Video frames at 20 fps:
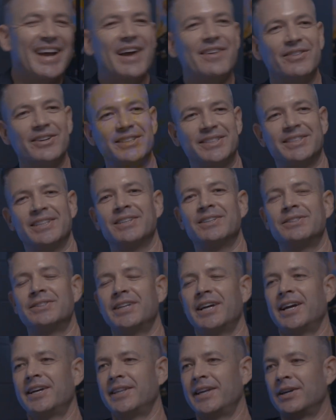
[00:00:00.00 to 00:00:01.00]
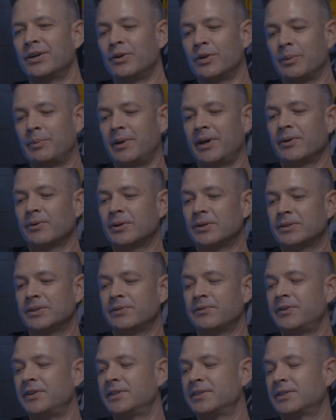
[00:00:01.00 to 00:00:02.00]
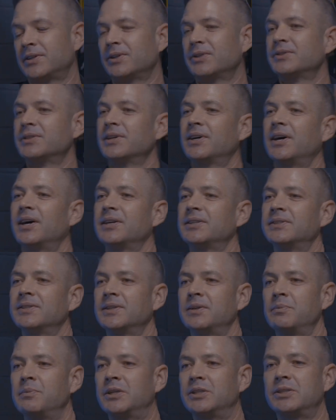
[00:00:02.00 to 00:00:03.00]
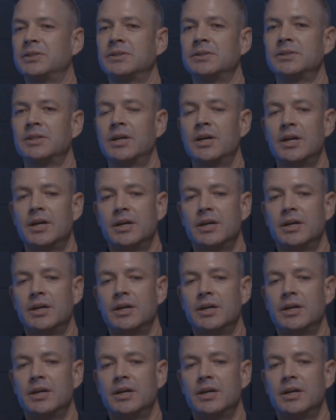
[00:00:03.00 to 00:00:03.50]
every single day, and they don't want to pay realtor fees, closing costs, and commissions.